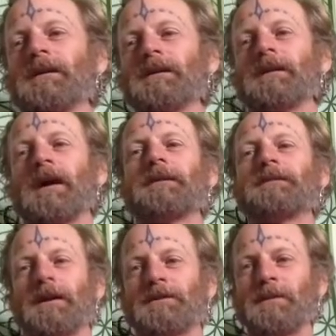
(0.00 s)

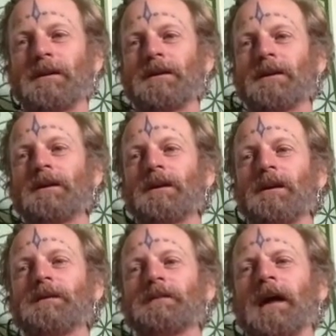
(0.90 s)
non-attachment,
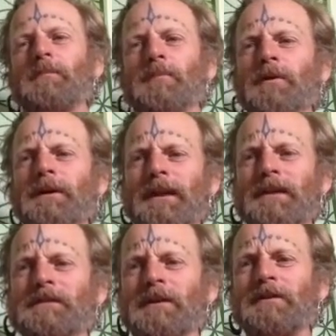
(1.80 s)
is how boring that
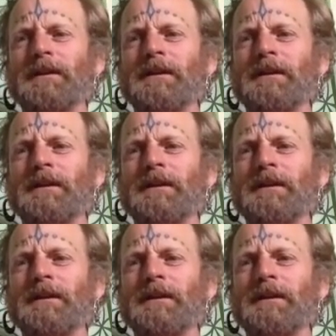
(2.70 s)
sounded.